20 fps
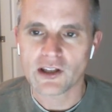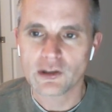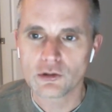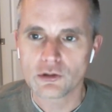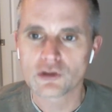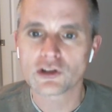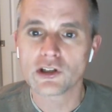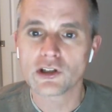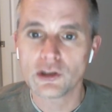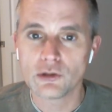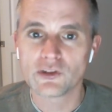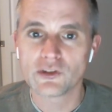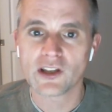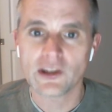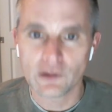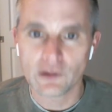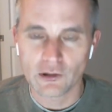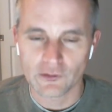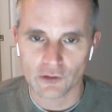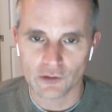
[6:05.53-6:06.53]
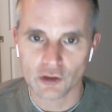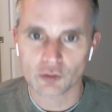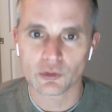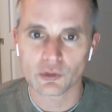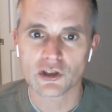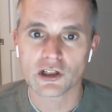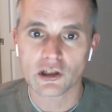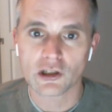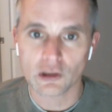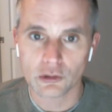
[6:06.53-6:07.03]
is they usually use a universe
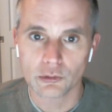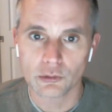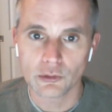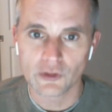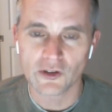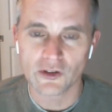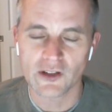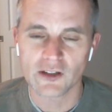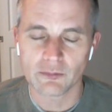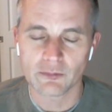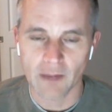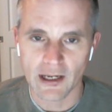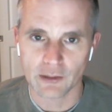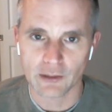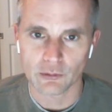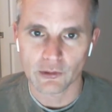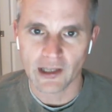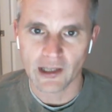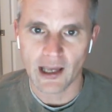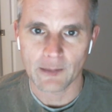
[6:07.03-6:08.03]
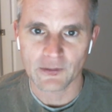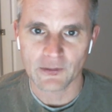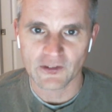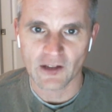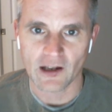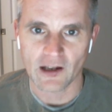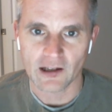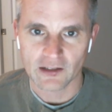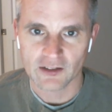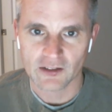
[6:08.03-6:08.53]
which includes these microcap
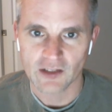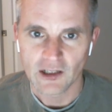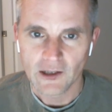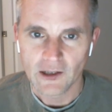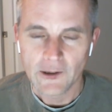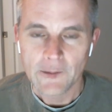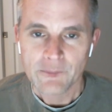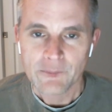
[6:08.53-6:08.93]
stocks.